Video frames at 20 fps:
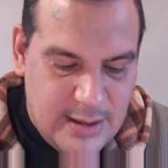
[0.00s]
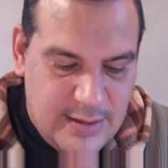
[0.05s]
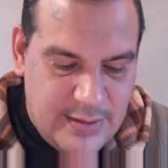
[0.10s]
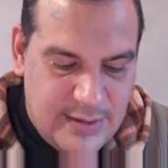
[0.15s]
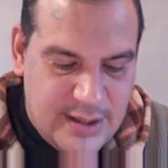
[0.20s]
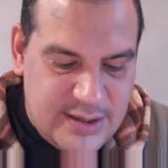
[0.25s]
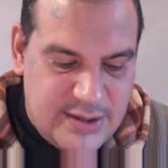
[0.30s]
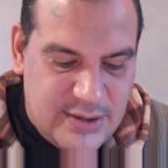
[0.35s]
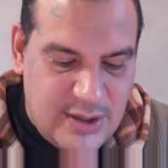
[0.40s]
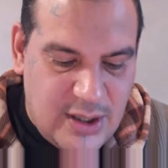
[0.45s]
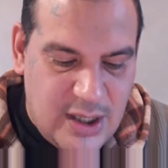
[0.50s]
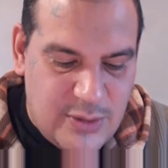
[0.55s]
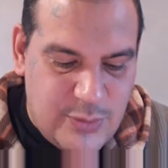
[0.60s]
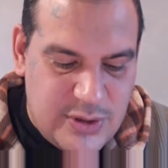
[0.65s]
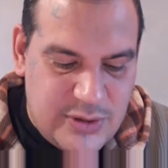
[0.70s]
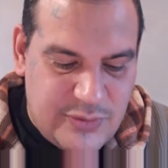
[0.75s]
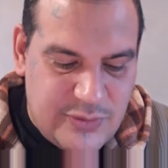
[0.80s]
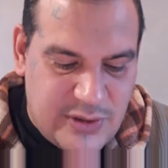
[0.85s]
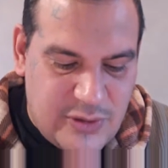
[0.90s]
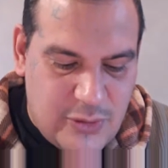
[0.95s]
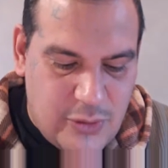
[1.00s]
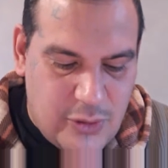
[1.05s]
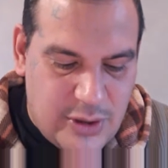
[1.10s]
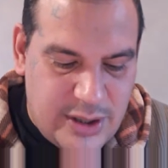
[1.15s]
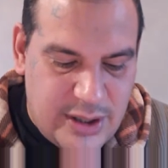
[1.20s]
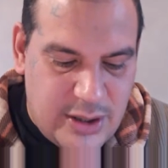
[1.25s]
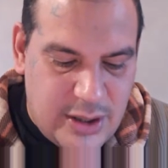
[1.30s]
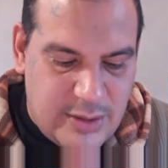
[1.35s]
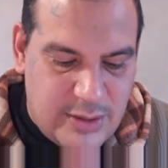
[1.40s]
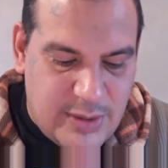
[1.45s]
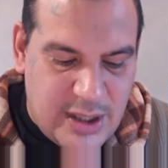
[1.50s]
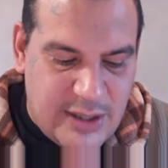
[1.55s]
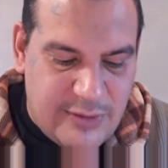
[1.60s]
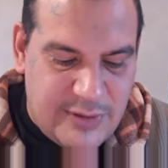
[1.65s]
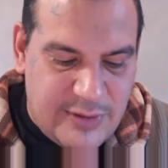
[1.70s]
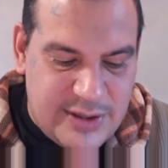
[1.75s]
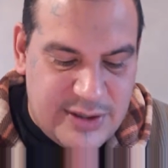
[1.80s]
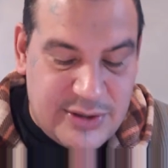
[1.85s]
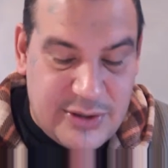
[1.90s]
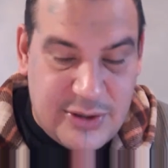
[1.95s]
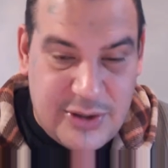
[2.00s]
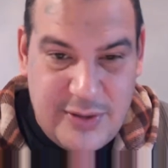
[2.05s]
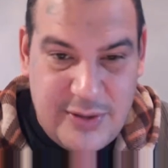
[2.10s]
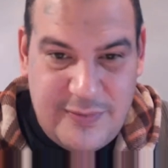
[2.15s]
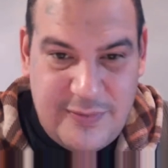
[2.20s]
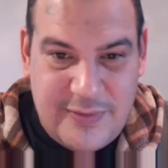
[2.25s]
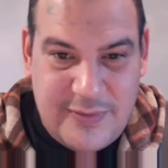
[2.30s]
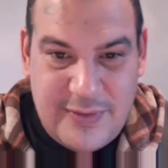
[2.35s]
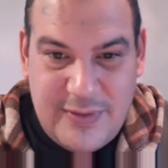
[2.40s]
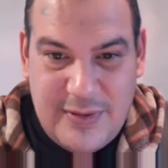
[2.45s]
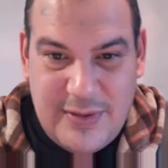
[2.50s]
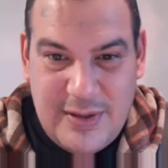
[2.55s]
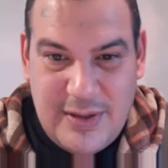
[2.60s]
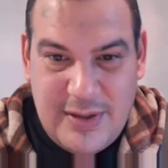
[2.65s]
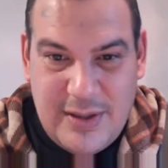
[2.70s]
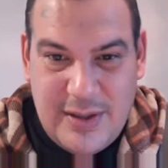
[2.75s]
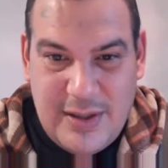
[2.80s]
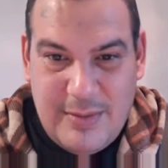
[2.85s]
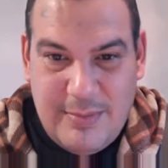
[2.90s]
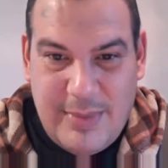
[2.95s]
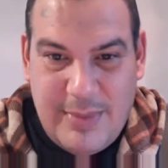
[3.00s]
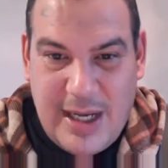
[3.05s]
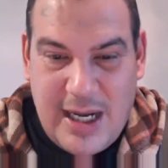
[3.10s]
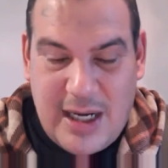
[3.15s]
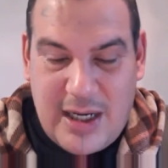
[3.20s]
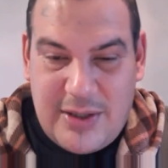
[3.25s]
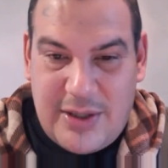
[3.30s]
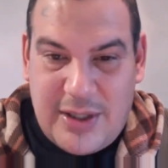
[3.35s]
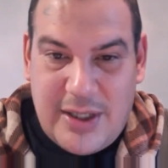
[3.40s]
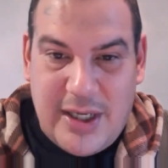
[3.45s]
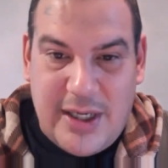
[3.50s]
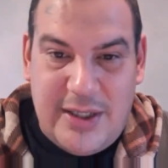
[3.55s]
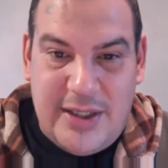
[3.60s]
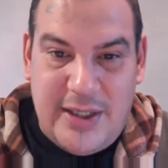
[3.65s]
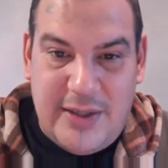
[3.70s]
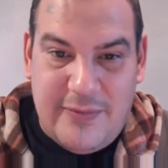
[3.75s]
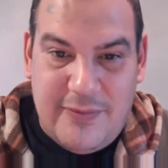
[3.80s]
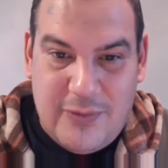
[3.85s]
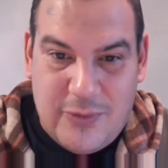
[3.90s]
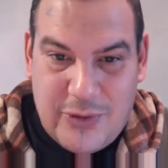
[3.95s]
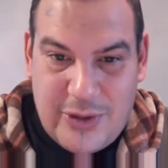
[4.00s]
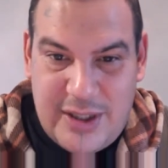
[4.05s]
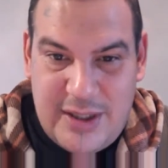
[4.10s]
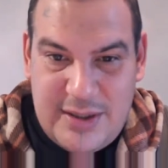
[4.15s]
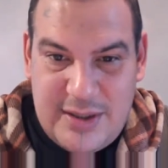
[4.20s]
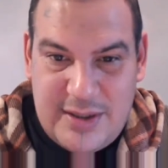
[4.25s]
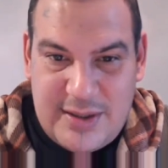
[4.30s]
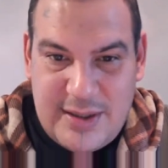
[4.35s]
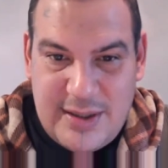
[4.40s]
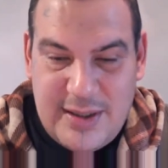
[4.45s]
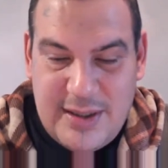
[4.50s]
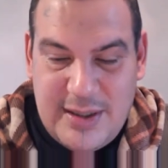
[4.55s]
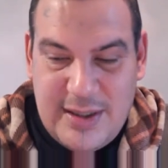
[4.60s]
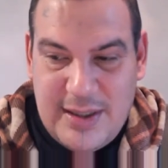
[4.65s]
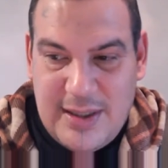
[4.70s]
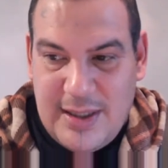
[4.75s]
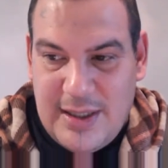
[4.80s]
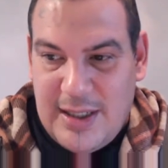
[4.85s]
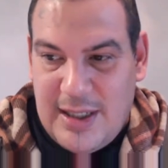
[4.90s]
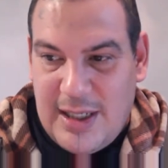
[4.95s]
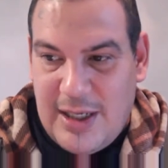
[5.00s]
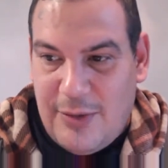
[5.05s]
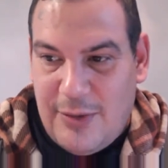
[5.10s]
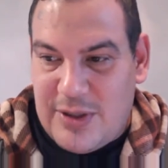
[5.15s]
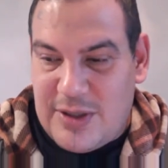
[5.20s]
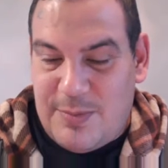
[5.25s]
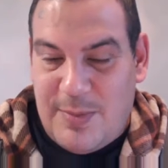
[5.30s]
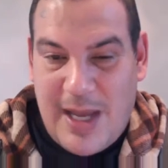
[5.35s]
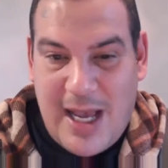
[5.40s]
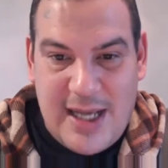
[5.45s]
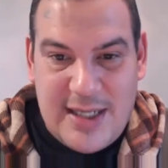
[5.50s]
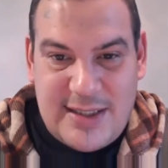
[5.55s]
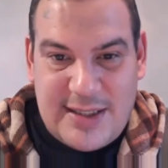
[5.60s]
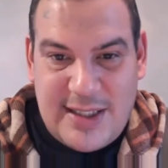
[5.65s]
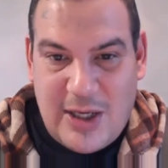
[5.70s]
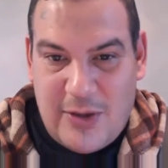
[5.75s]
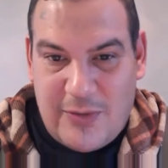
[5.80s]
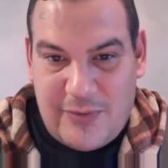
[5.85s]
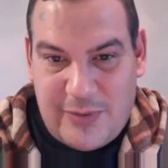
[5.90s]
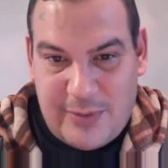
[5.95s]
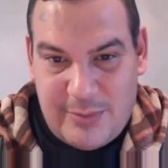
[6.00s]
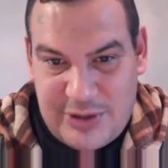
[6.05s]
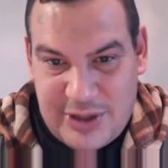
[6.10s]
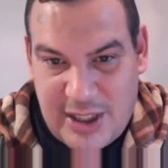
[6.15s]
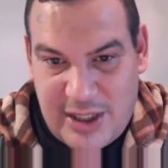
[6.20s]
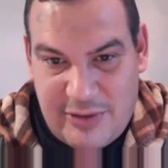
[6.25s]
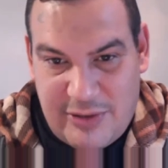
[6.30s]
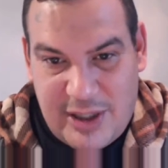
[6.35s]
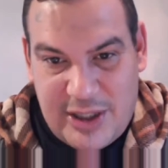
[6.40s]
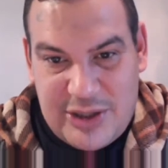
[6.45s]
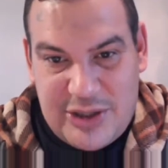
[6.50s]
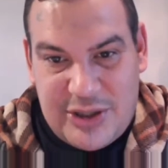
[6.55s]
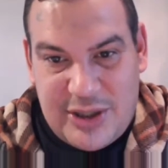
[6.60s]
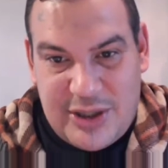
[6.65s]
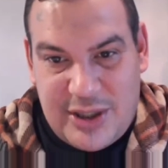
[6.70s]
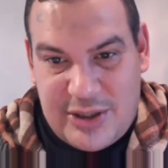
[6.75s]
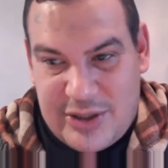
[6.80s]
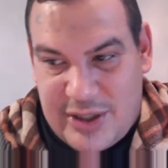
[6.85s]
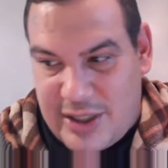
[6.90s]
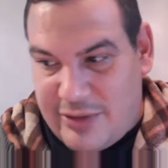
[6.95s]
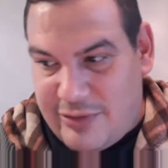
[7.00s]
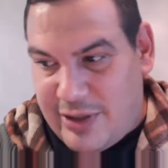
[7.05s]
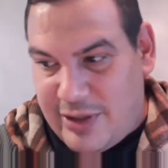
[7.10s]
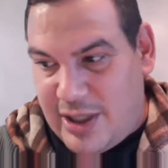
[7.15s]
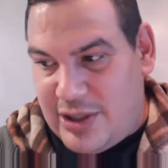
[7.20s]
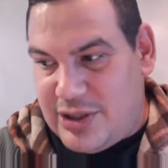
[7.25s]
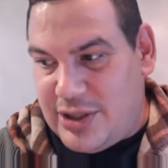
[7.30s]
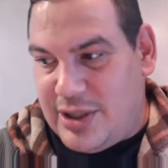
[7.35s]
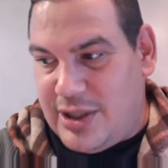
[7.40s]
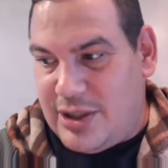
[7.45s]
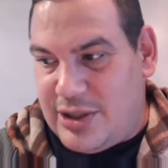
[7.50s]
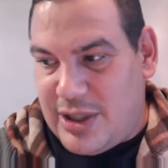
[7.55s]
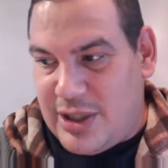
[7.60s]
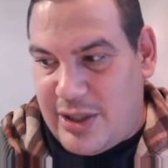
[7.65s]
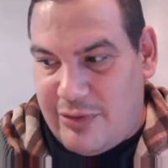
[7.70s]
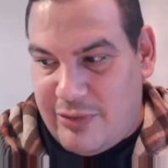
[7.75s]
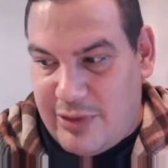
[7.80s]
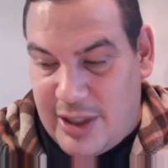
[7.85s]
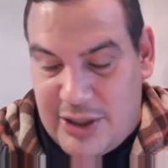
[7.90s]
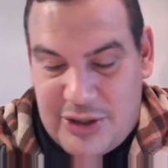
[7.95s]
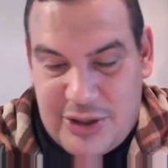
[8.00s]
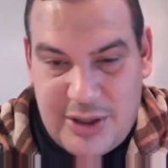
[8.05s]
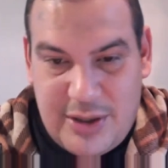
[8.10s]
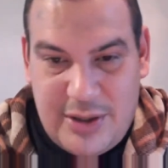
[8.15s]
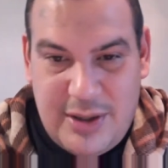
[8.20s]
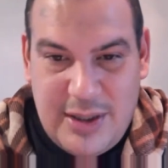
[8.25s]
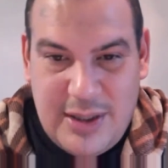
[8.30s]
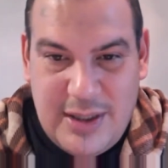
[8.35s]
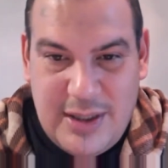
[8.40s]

This song was recorded on my reserve back in the 1940s. It was passed down from generation to generation to generation.